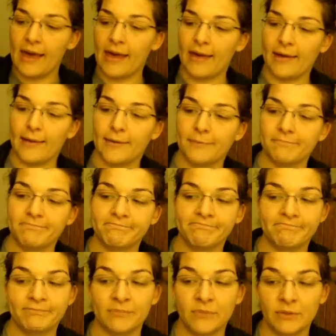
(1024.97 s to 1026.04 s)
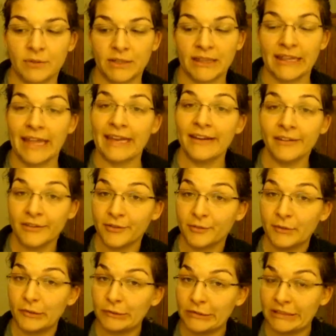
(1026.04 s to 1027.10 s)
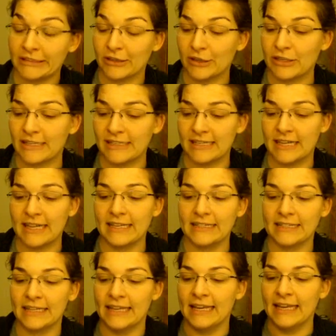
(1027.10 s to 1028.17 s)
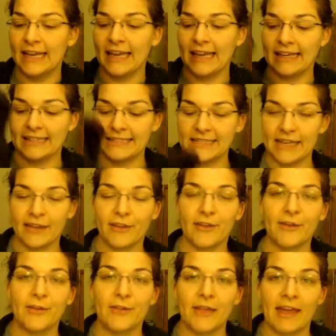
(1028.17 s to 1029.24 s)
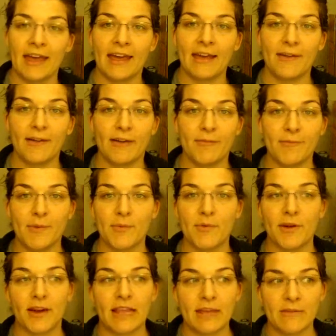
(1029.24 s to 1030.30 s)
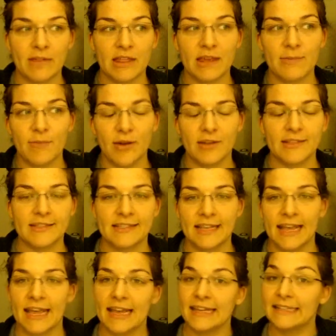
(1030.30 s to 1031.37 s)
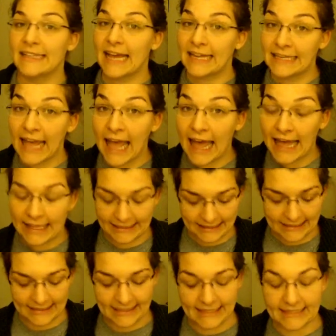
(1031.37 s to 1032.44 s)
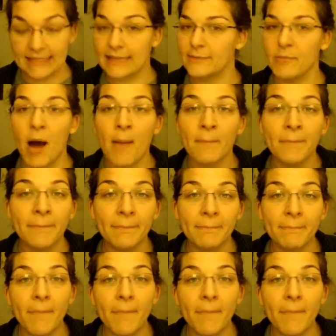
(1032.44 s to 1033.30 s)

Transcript: We're light on the roll-in content. I can tell you that I've been working with him on saying dada, because he says mom.